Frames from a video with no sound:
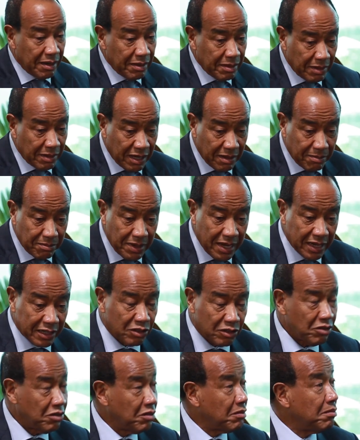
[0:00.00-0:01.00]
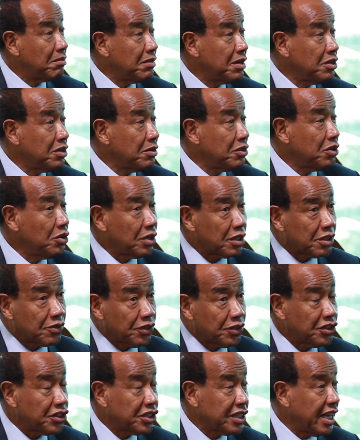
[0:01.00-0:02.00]
back to US
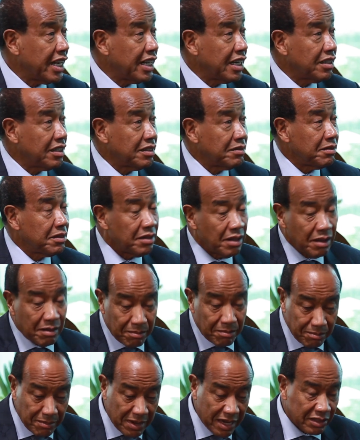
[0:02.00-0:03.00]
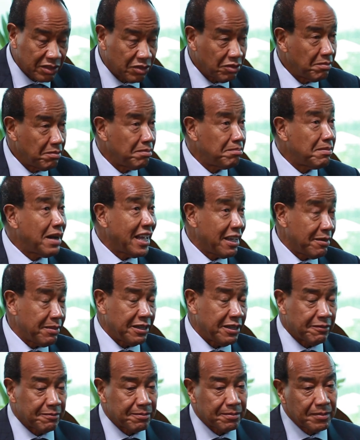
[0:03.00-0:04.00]
Virgin Islands, back to Miami.
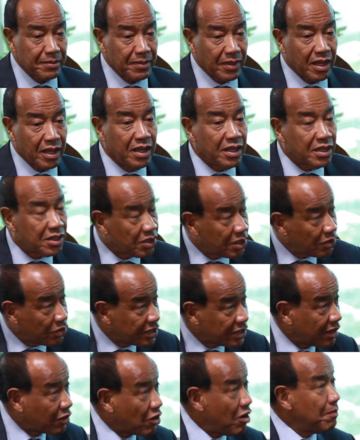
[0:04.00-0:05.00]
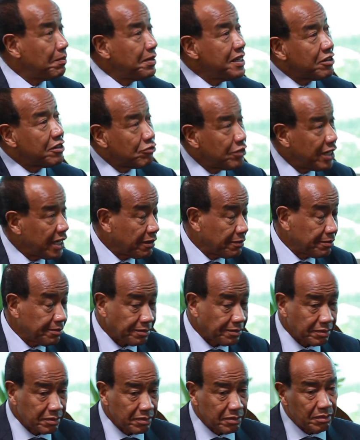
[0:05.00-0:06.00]
So it was a complete raid.
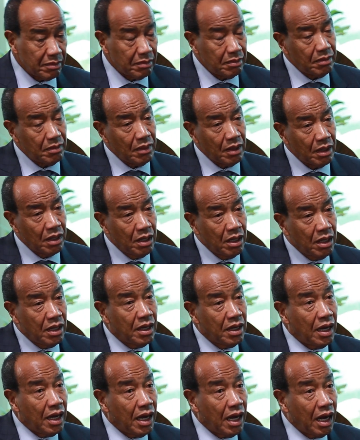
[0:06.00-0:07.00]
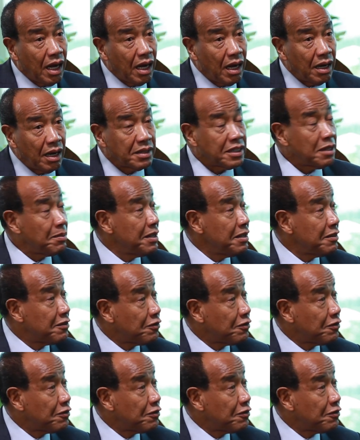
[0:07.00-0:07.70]
They paid